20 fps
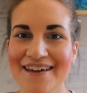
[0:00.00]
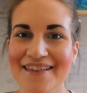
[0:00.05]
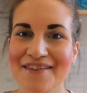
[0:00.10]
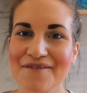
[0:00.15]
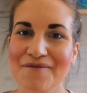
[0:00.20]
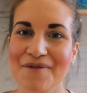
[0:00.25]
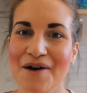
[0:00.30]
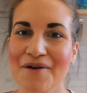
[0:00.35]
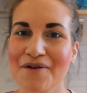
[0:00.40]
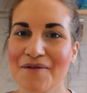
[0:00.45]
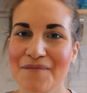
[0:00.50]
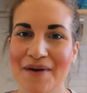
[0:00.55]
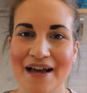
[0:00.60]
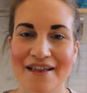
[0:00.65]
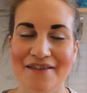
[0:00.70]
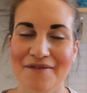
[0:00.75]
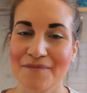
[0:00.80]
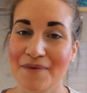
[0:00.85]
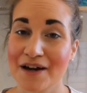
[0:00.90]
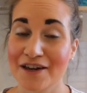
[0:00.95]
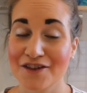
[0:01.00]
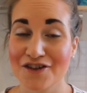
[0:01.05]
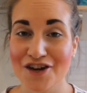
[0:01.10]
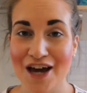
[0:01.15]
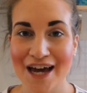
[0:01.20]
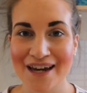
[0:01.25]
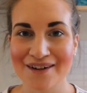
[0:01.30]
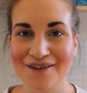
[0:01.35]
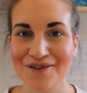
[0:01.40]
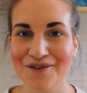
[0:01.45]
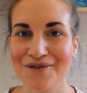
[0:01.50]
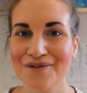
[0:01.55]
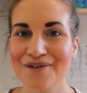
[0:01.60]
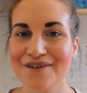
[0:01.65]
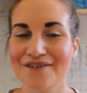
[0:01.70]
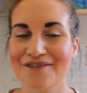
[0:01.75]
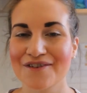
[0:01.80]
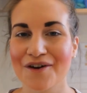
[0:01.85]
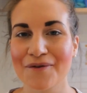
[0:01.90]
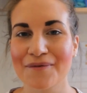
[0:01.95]
guys, welcome back to my
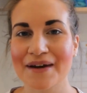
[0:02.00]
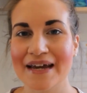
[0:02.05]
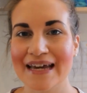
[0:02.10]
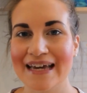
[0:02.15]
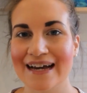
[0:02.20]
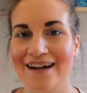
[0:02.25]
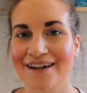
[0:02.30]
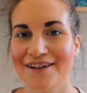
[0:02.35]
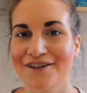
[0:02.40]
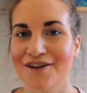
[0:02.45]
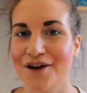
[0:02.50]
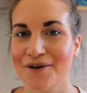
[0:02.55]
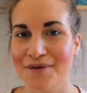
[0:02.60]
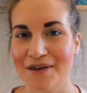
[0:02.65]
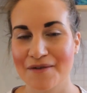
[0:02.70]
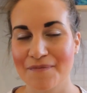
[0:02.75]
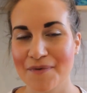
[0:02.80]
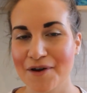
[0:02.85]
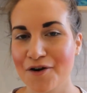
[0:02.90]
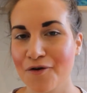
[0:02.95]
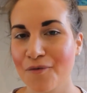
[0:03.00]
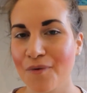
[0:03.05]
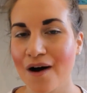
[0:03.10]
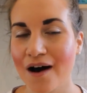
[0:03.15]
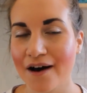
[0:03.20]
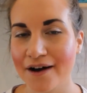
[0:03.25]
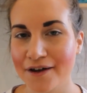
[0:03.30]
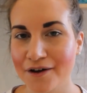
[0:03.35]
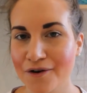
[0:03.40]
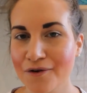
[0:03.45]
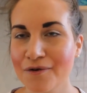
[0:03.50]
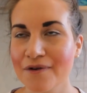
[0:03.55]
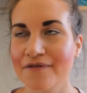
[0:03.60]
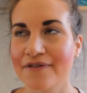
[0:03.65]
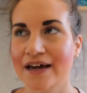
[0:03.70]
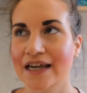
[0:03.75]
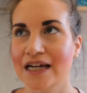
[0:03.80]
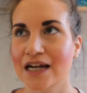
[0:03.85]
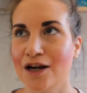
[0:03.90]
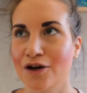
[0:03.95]
channel. Sorry, I know it's been a while.
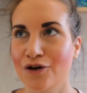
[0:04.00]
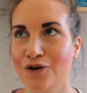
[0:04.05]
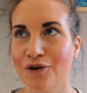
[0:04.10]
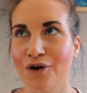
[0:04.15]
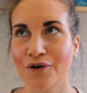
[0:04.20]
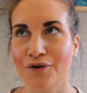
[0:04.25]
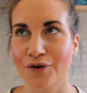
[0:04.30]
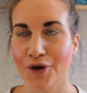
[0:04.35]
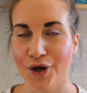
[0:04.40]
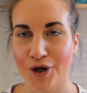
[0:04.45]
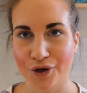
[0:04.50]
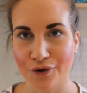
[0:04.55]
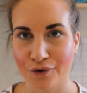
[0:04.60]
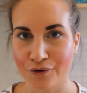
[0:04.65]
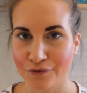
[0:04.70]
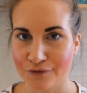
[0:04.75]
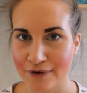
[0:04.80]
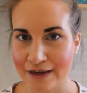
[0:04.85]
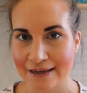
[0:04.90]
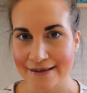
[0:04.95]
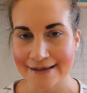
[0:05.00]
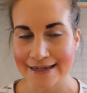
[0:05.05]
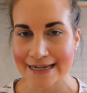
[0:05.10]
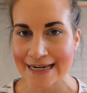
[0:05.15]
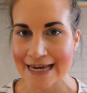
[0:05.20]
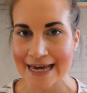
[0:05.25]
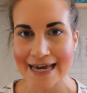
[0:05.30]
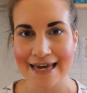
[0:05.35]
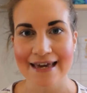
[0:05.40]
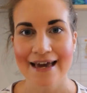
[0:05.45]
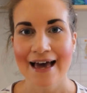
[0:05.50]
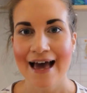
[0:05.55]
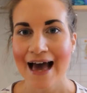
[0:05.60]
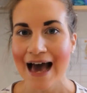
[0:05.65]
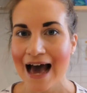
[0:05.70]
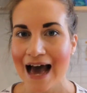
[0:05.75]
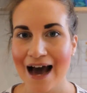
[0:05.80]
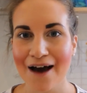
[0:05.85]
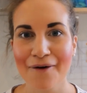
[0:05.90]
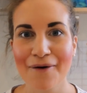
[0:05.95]
We've had a lot going on recently.
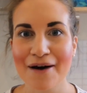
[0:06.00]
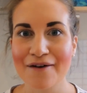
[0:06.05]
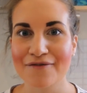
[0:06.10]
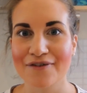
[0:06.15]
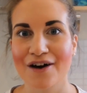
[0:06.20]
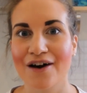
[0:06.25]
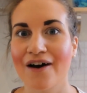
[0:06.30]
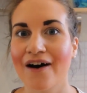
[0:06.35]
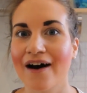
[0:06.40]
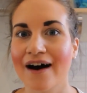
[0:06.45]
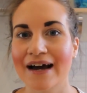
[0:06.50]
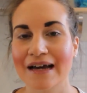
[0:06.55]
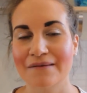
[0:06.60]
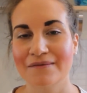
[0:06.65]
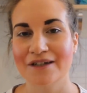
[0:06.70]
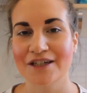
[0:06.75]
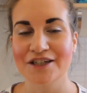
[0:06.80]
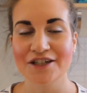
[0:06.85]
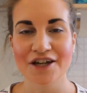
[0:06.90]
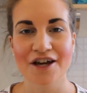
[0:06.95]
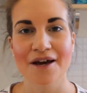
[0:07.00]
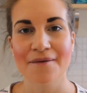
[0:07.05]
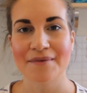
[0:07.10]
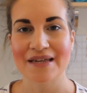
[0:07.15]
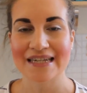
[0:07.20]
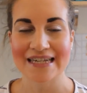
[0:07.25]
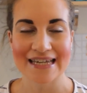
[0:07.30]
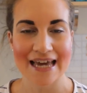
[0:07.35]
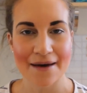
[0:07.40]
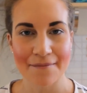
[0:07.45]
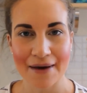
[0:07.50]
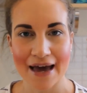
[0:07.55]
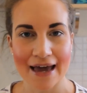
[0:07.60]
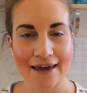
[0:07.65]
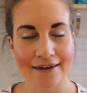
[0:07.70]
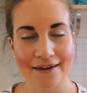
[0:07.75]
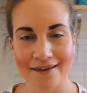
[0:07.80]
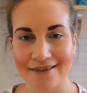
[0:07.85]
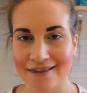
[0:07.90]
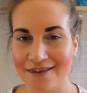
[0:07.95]
However, I'm determined to get
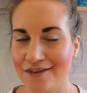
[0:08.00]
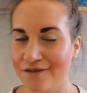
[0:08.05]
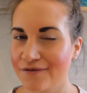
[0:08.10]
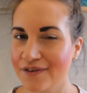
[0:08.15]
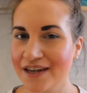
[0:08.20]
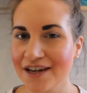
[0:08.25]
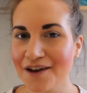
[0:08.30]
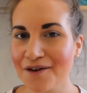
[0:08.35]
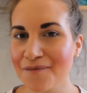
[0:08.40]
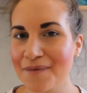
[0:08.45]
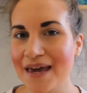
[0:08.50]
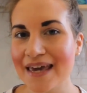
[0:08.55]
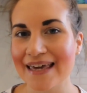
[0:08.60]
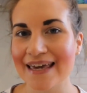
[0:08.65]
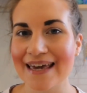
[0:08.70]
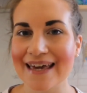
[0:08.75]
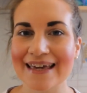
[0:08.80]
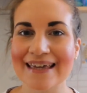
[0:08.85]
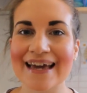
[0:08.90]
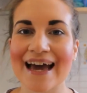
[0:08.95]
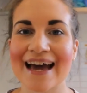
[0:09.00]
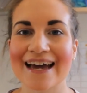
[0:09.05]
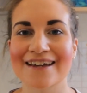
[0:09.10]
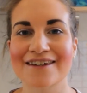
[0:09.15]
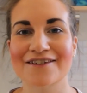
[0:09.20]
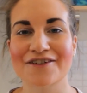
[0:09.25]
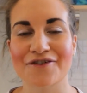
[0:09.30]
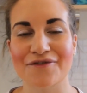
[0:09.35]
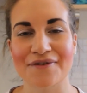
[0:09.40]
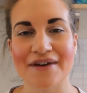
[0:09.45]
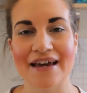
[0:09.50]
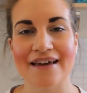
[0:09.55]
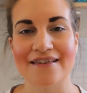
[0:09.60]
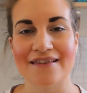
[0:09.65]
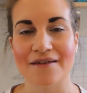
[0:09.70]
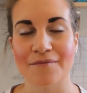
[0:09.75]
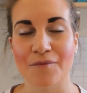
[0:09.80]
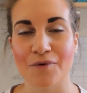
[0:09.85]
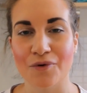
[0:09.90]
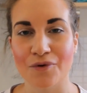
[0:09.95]
back into the video making and create
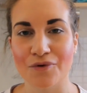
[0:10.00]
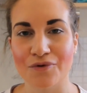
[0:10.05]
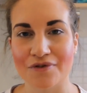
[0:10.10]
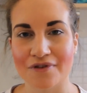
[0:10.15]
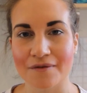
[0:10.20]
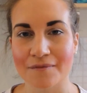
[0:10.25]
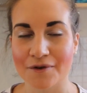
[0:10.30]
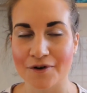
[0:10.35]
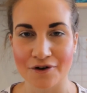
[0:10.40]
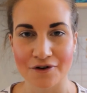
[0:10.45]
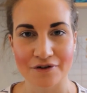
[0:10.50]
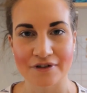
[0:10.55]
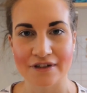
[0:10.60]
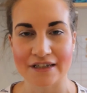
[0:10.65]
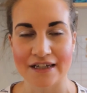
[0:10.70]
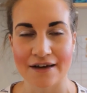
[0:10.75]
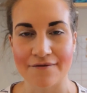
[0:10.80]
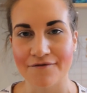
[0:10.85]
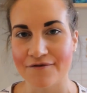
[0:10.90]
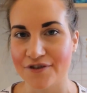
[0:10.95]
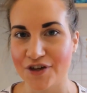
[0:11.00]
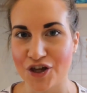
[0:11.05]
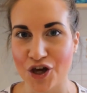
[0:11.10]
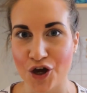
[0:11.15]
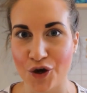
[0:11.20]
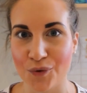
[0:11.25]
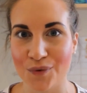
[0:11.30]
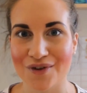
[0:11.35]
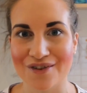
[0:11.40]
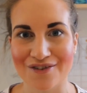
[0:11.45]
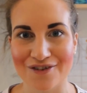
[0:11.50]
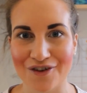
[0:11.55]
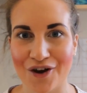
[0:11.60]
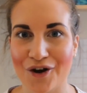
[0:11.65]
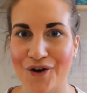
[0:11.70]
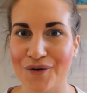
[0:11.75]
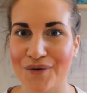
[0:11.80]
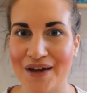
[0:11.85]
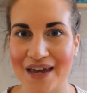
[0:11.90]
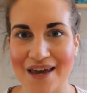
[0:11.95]
some awesome content for you.
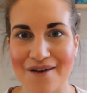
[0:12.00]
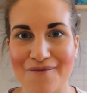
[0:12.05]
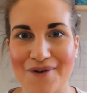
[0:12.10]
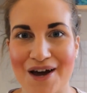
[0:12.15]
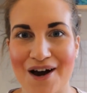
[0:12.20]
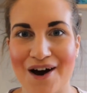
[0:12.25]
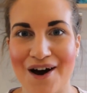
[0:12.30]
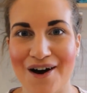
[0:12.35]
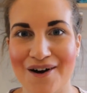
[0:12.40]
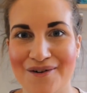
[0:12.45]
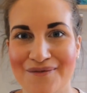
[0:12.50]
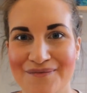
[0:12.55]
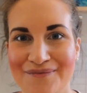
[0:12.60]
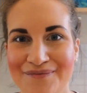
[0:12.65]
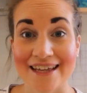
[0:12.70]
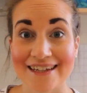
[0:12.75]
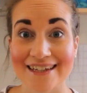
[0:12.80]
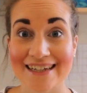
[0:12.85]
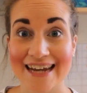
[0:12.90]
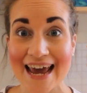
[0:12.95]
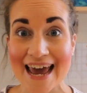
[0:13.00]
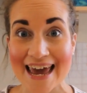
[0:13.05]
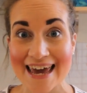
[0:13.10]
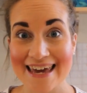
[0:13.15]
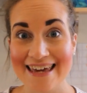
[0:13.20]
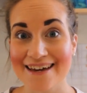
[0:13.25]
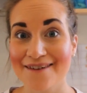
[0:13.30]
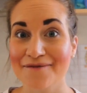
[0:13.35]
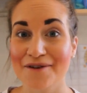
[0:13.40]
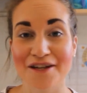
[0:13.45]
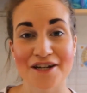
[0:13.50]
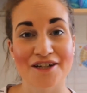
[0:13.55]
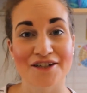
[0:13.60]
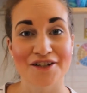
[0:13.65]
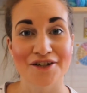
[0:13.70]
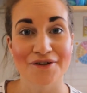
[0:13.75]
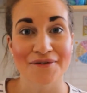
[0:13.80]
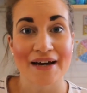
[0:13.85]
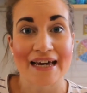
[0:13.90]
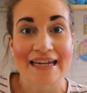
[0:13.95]
So here we are. Today, I'm going to
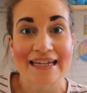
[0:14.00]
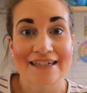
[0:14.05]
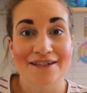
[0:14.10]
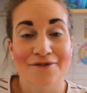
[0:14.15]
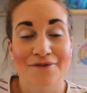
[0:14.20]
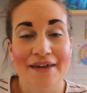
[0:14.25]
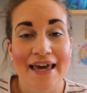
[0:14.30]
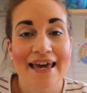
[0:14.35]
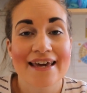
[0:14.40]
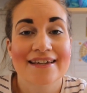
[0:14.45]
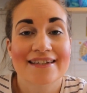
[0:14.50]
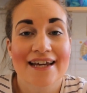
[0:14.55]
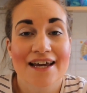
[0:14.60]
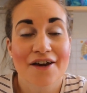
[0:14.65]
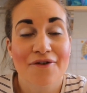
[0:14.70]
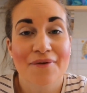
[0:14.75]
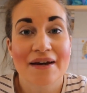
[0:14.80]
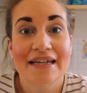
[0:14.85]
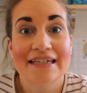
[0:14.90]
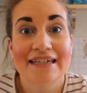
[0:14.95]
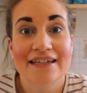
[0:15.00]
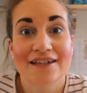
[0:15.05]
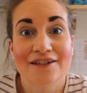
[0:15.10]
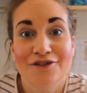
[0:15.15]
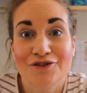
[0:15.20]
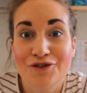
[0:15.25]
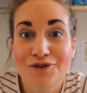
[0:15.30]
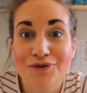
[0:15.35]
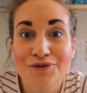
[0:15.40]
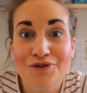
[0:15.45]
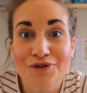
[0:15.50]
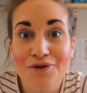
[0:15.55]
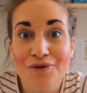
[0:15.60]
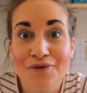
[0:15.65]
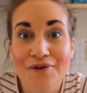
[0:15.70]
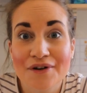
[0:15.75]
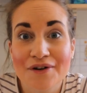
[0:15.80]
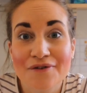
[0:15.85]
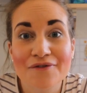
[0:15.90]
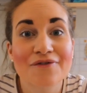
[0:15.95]
do a little cake decorating
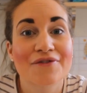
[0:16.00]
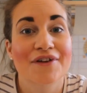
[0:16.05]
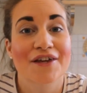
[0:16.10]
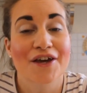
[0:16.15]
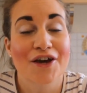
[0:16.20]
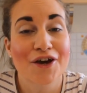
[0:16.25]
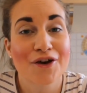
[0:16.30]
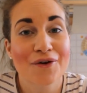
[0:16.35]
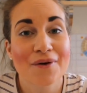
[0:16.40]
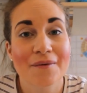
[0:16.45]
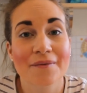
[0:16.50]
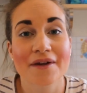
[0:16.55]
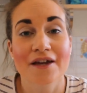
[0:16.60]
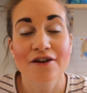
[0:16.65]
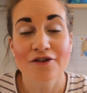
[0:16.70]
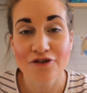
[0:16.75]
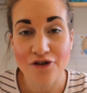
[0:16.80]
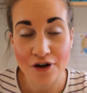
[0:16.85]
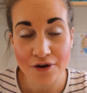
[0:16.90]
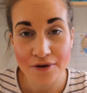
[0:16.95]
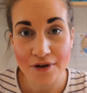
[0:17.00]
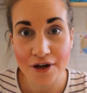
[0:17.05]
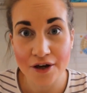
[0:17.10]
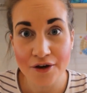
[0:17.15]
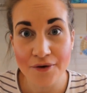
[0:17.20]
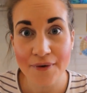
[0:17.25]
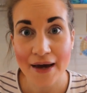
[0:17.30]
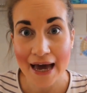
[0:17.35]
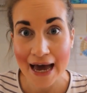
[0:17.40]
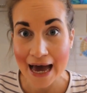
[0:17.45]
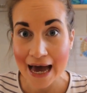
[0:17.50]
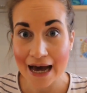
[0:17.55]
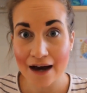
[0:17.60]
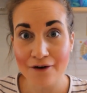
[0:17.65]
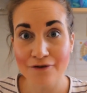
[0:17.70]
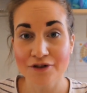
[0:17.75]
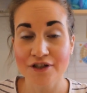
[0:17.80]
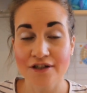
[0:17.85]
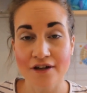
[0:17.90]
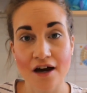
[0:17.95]
tutorial for you. I'm going to show you
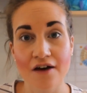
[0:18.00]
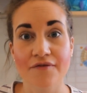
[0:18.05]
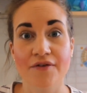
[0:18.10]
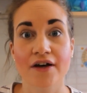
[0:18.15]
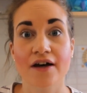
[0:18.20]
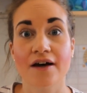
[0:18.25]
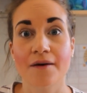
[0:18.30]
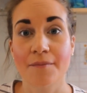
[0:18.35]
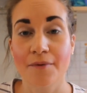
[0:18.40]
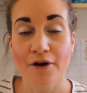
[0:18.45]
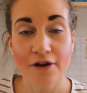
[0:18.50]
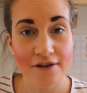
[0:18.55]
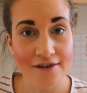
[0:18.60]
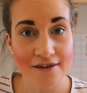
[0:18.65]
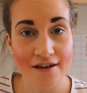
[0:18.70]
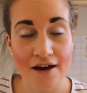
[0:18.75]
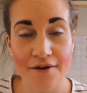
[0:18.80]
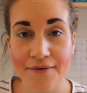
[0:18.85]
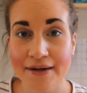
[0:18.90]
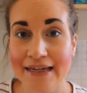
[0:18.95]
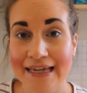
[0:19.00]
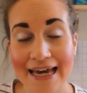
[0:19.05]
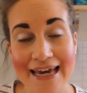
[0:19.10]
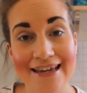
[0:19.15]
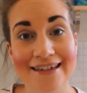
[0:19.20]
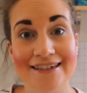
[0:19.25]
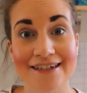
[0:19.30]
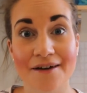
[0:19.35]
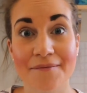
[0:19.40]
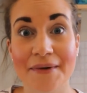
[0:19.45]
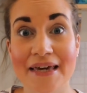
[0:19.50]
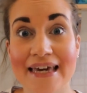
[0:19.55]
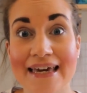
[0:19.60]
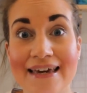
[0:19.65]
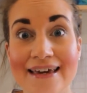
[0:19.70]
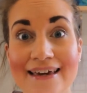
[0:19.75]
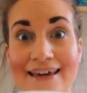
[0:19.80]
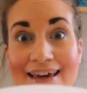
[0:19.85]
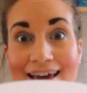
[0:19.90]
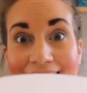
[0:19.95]
how to cover a polystyrene cake
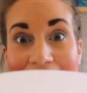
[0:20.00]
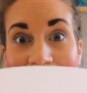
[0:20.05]
dummy